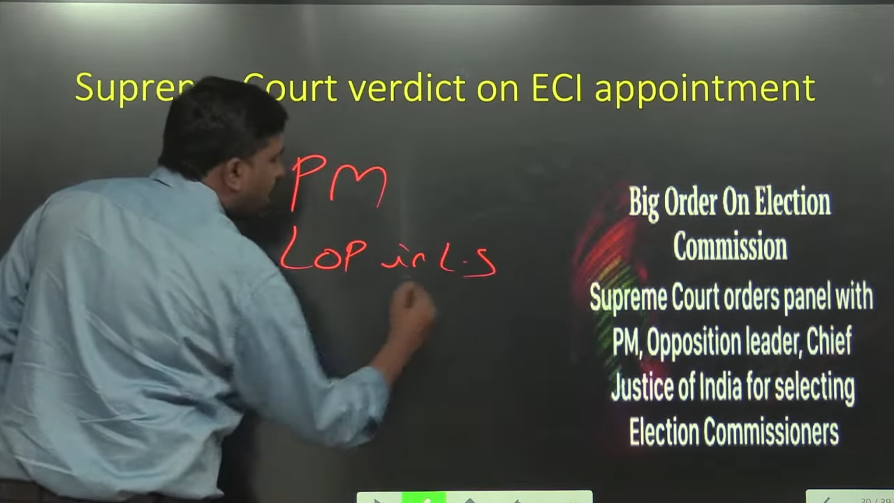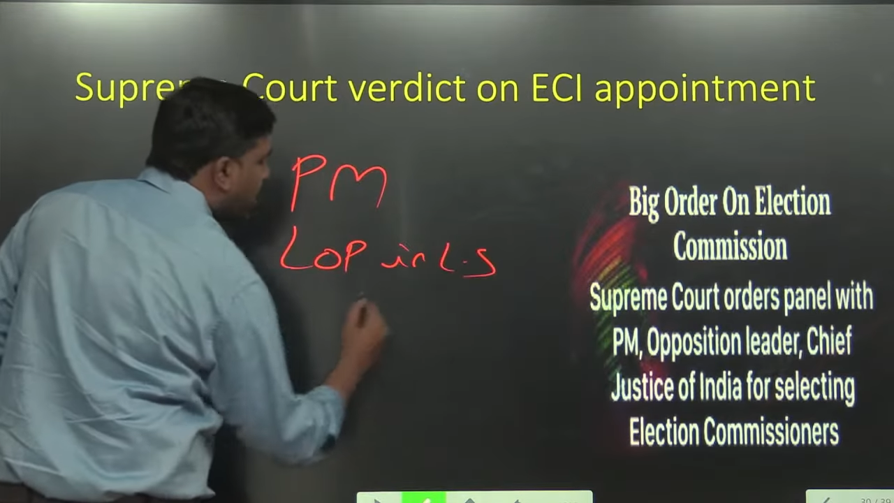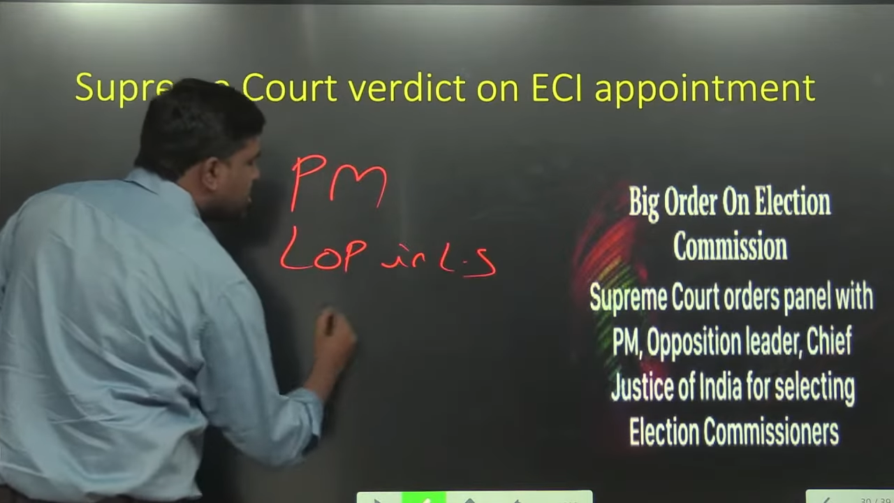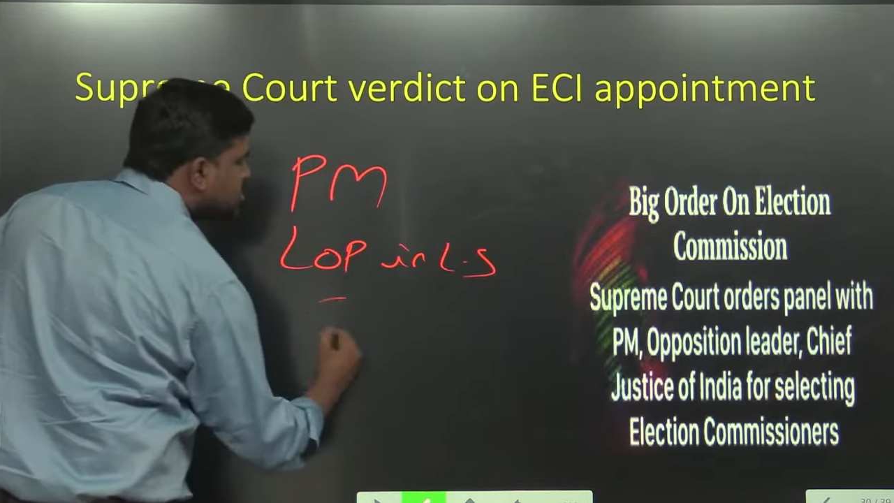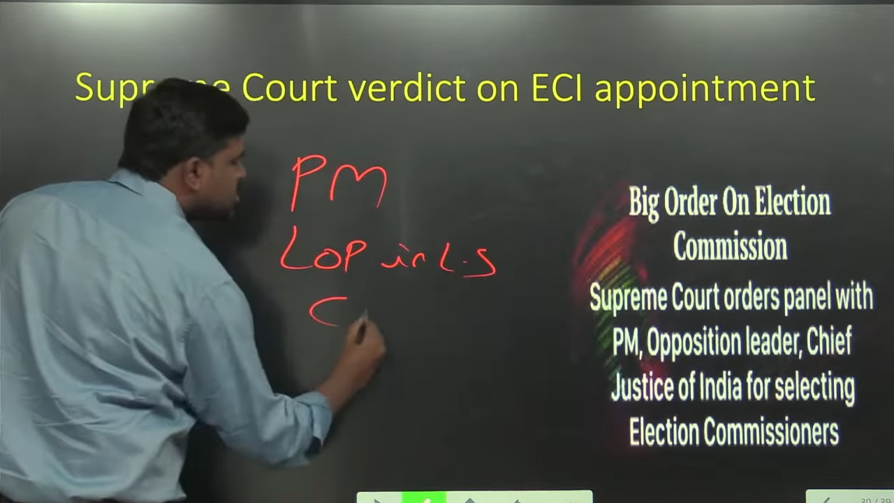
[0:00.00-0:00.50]

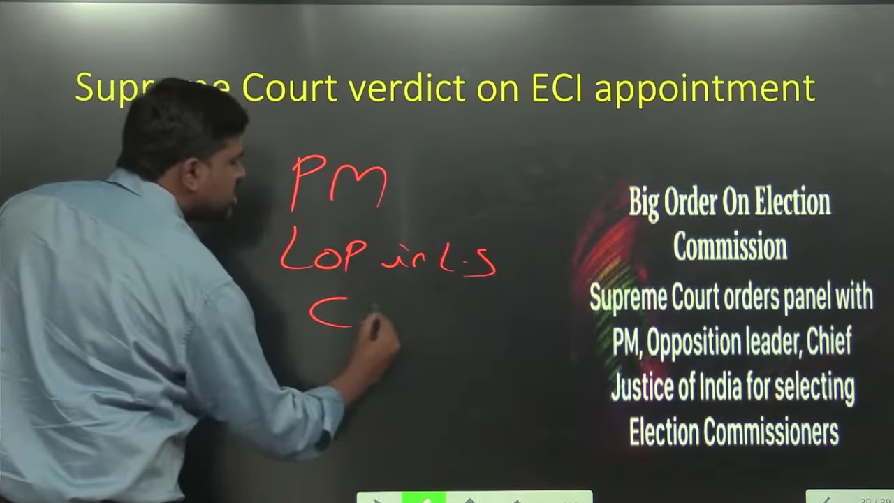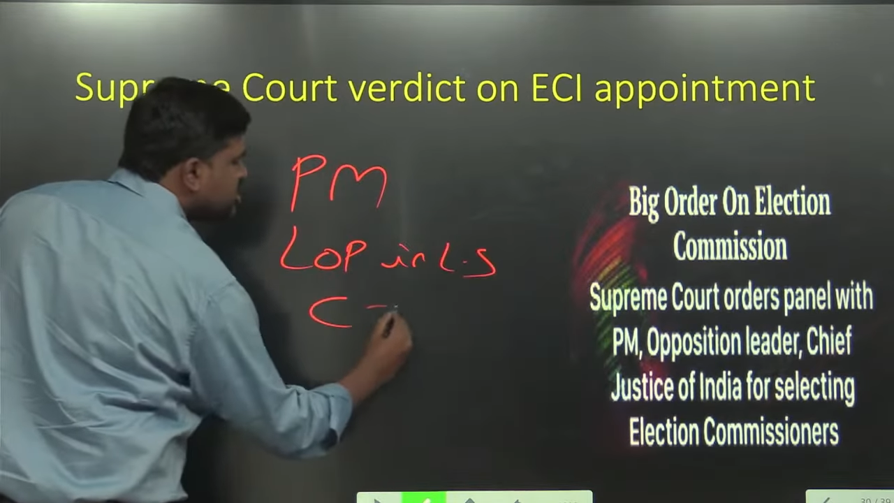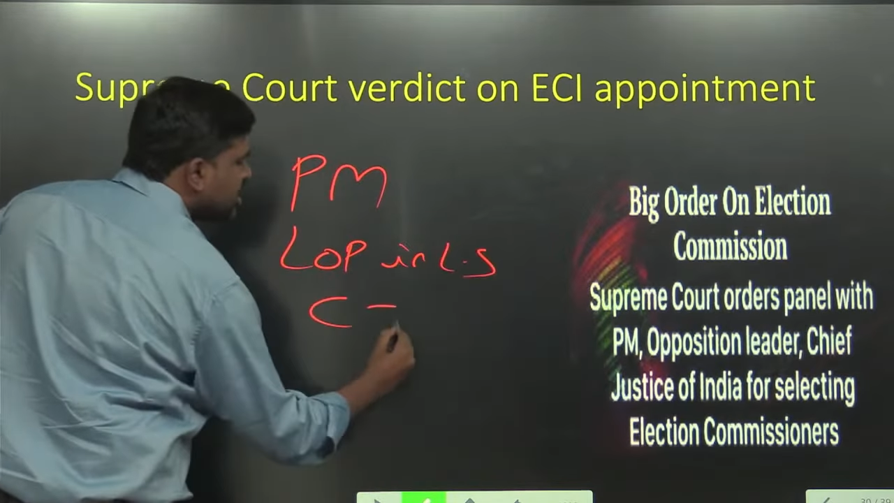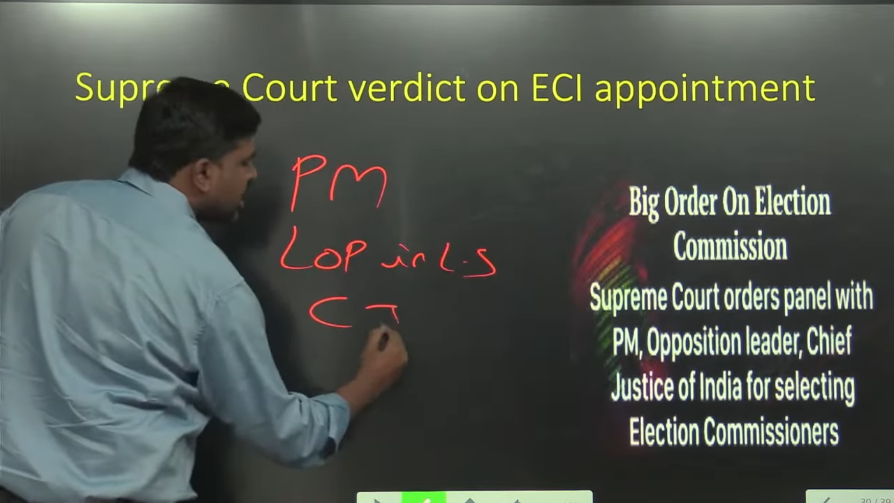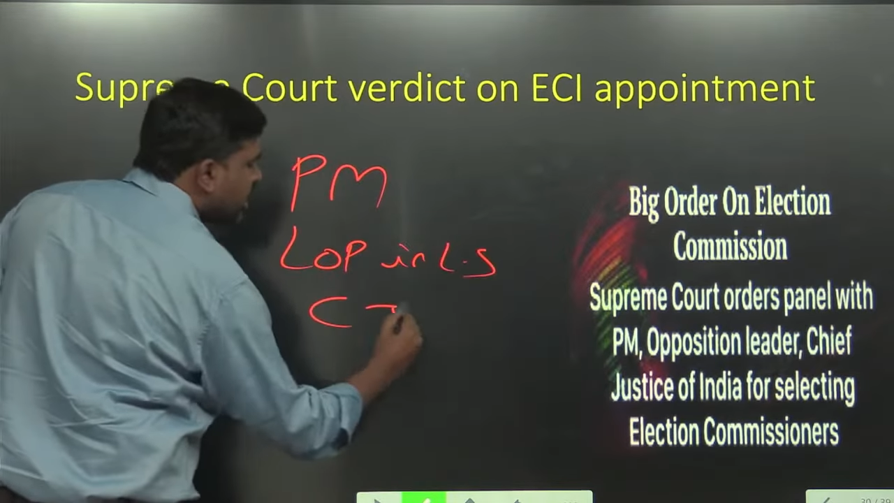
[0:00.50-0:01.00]
and
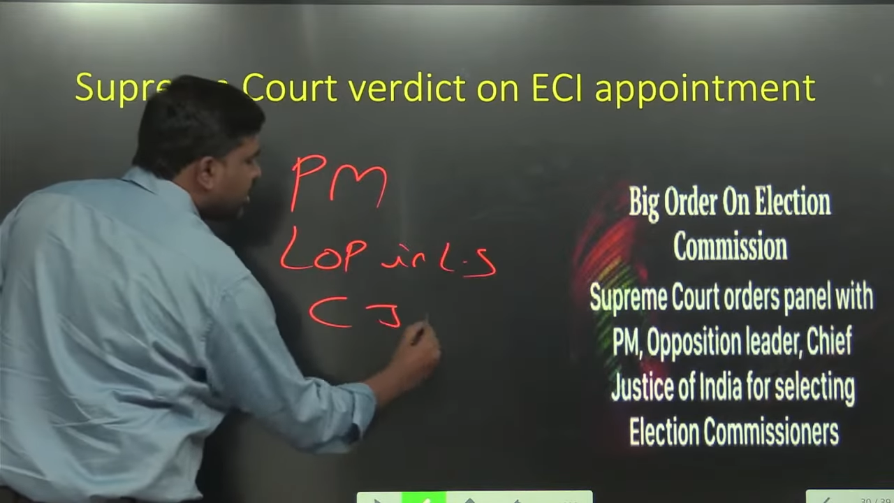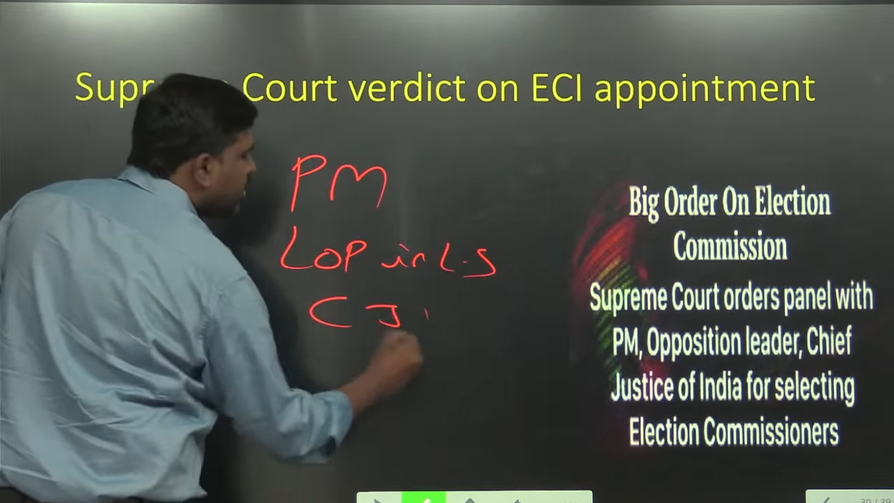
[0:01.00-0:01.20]
CGI.